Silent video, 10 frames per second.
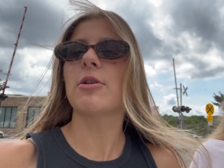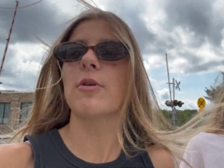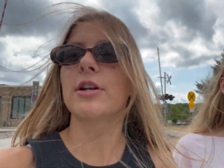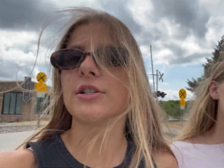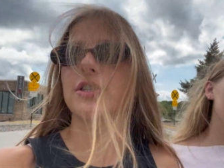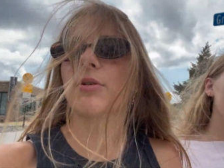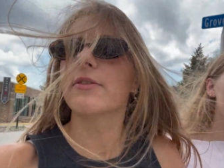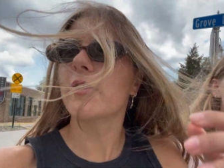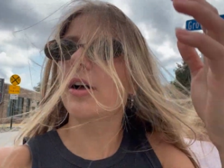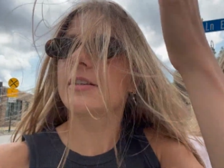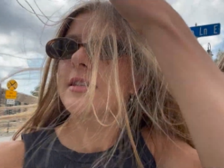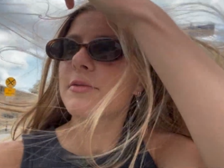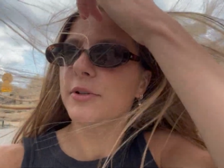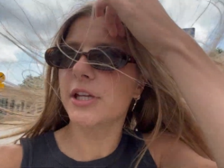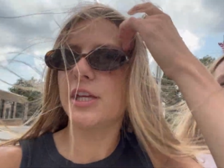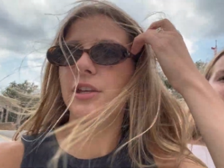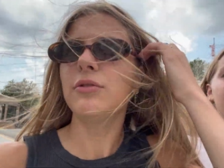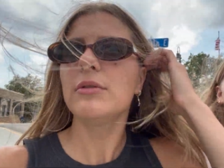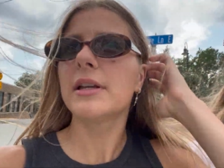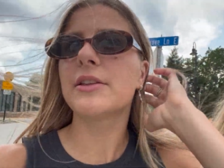wanted to show on the vlog because it's really
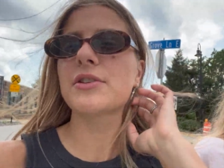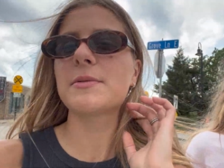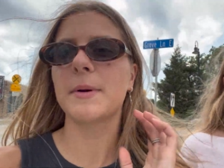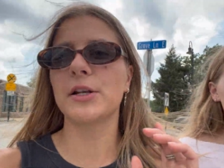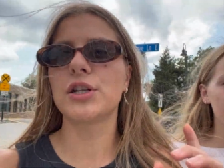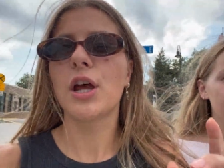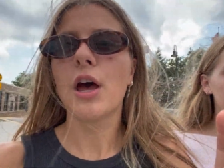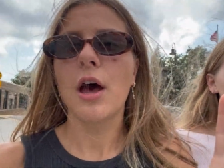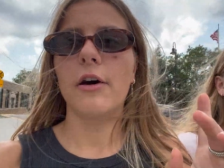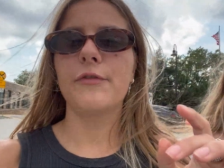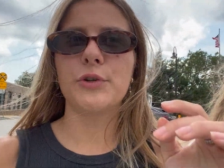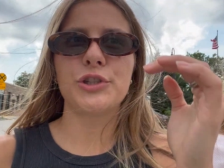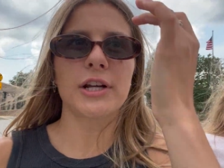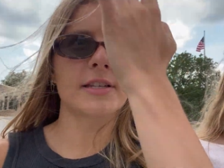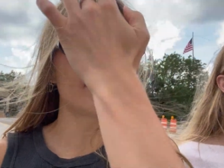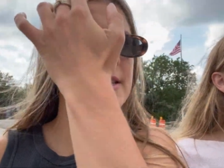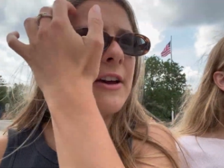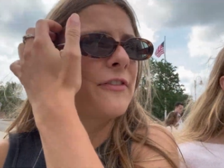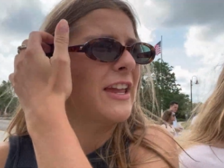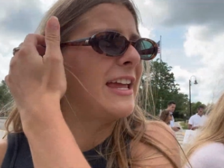cute. and there's a bunch cute. of food trucks and
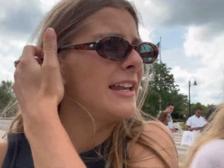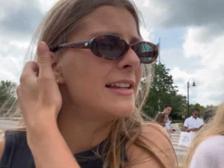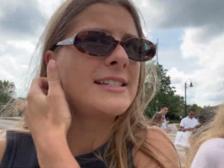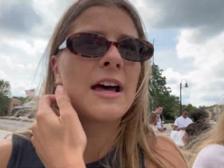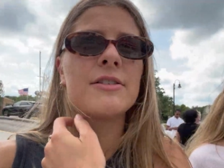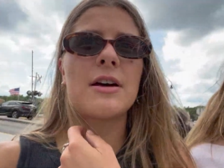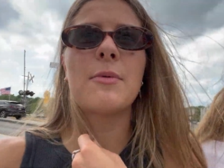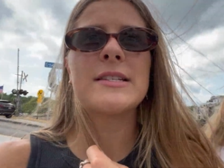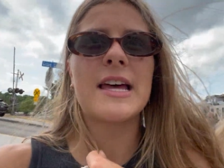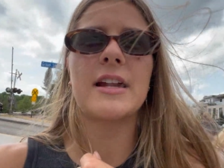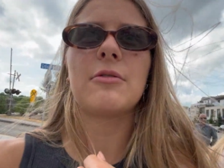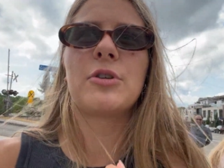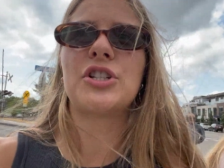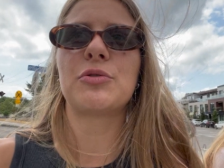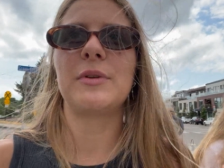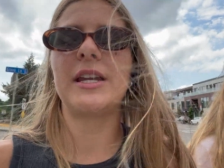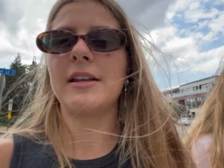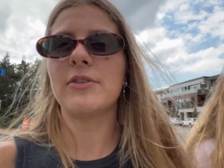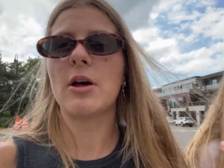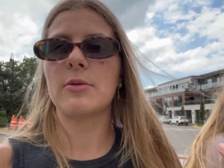stuff in downtown Wayzata, which we didn't
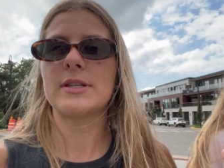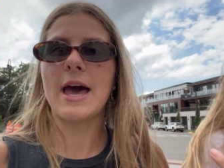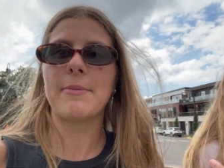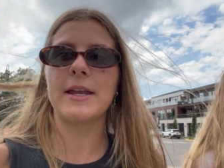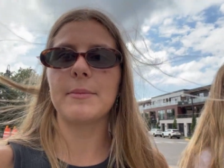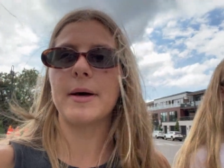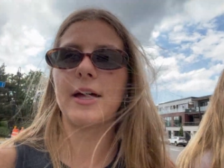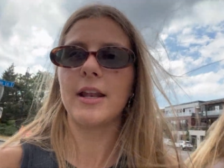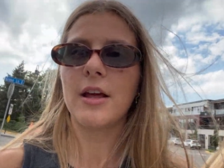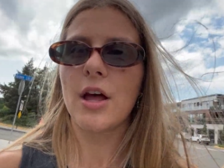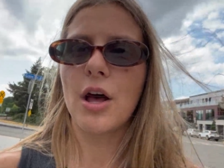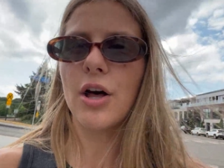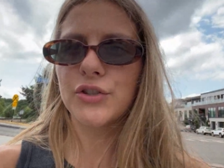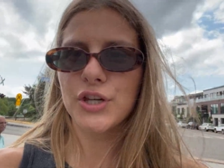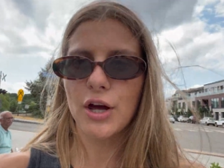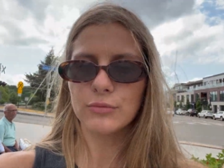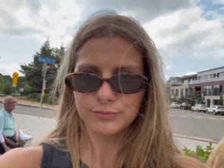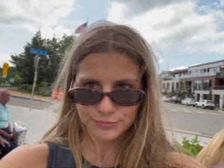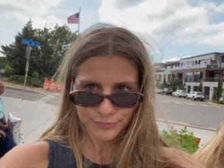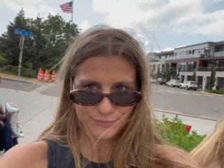even know was happening, but I feel like this also. happens
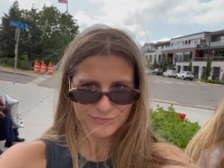all the time. Oh my